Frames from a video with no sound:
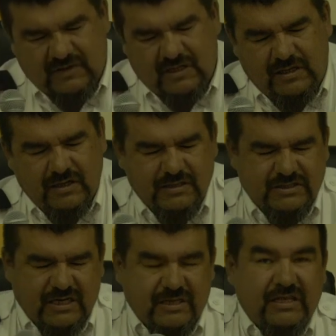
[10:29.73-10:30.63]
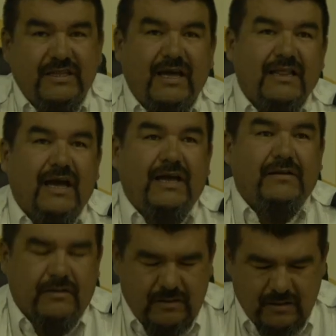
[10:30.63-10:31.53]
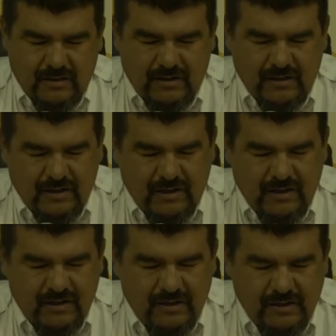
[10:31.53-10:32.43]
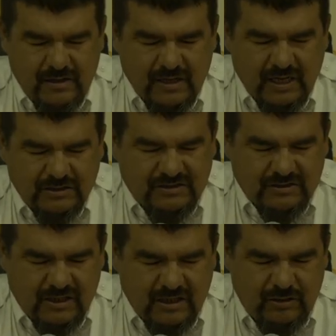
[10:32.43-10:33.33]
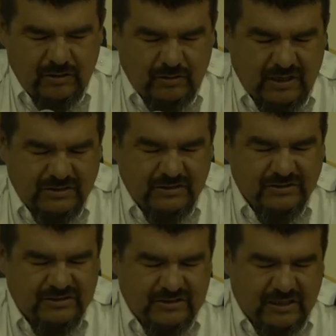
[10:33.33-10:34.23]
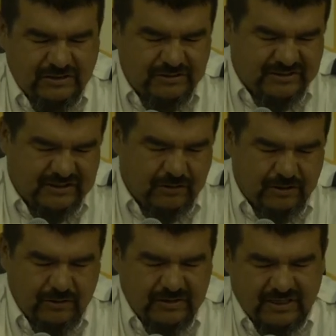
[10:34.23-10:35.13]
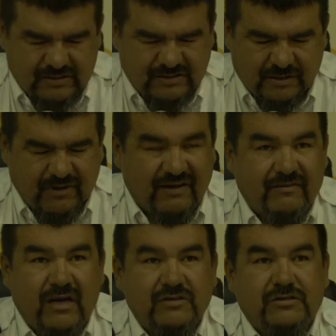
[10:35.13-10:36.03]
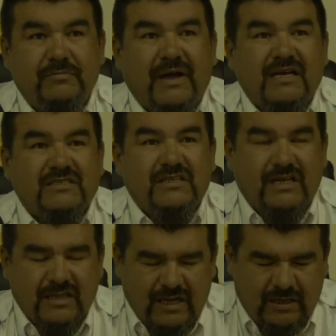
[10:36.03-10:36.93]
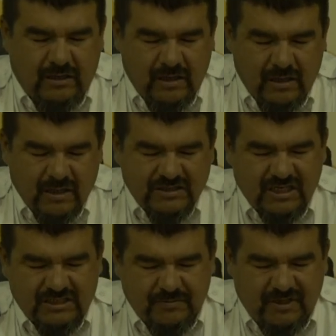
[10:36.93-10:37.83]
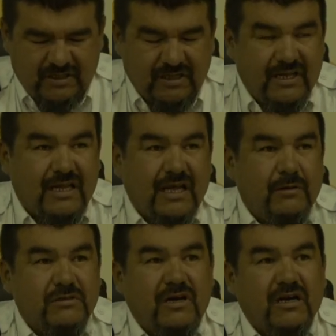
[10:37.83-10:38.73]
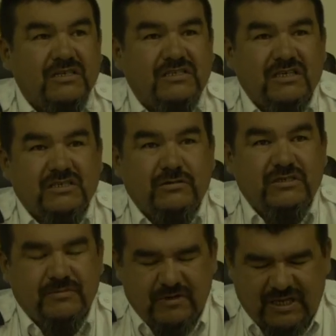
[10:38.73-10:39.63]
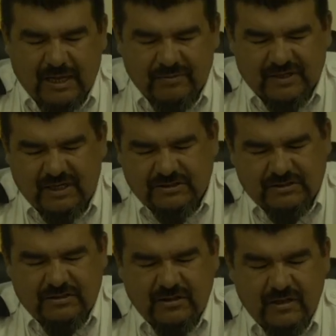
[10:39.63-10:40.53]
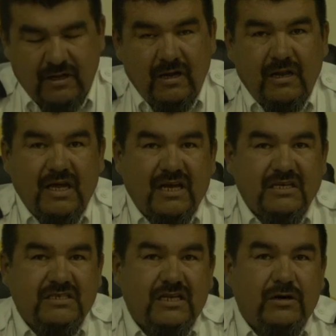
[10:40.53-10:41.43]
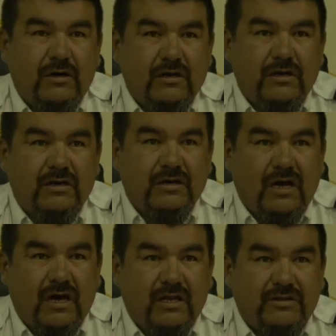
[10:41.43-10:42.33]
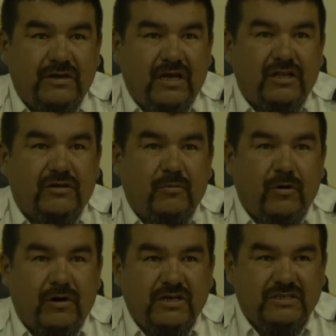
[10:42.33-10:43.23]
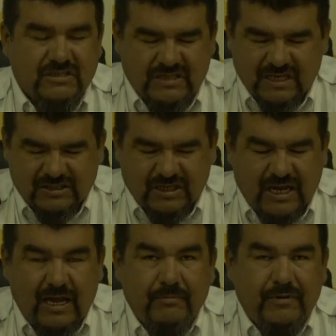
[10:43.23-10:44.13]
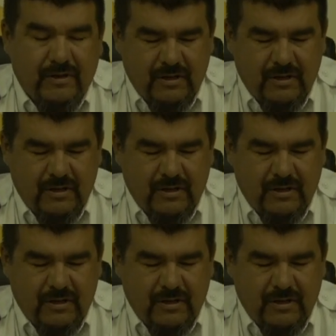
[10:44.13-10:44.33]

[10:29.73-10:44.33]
Here's uh, the deadline. Uh, as uh, you know, as you as you see or know that some have uh, surpassed the deadline. Chisasibi, the deadline was August 6th to submit the application. Like I said earlier, uh, today and tomorrow is the selection camp.